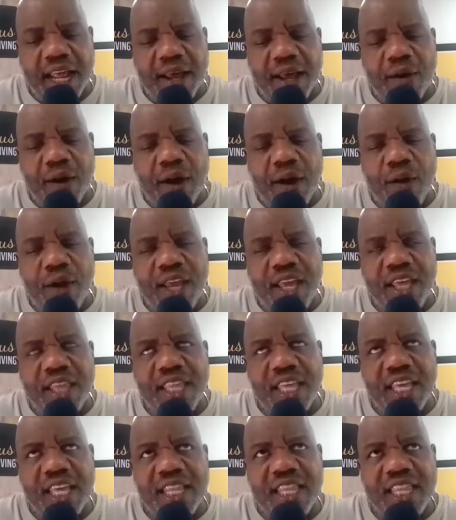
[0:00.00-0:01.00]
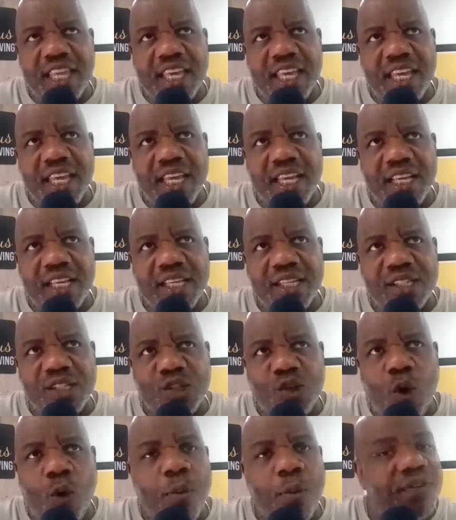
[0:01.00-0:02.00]
and, uh, in in the
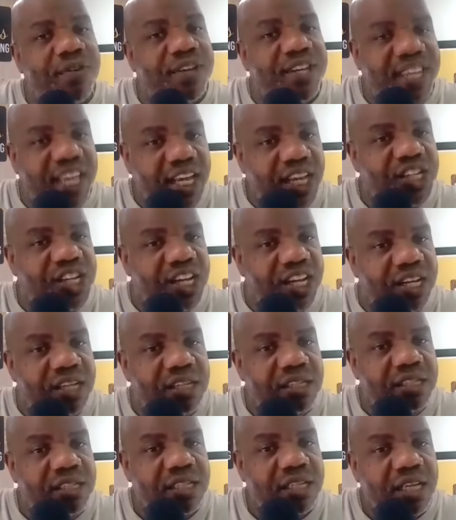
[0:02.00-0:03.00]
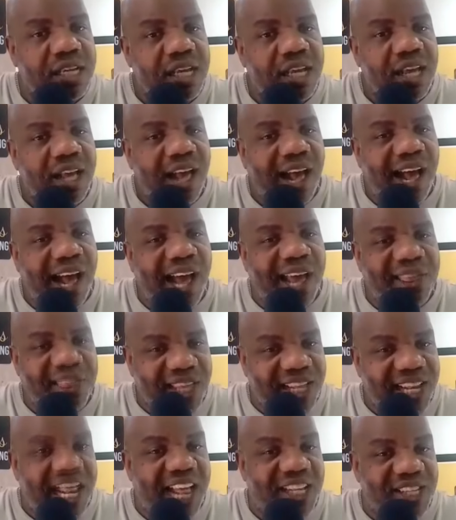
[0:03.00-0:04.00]
scope of addictions uh, I
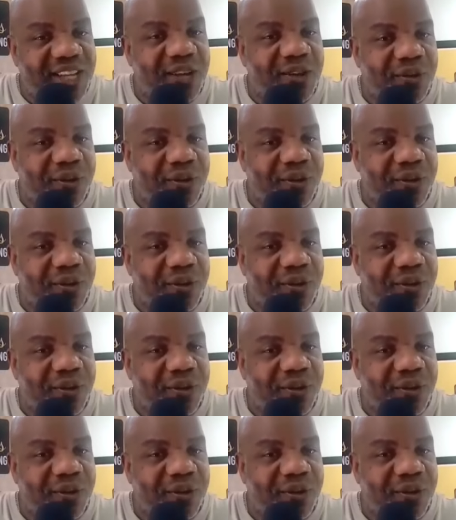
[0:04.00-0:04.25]
think that it,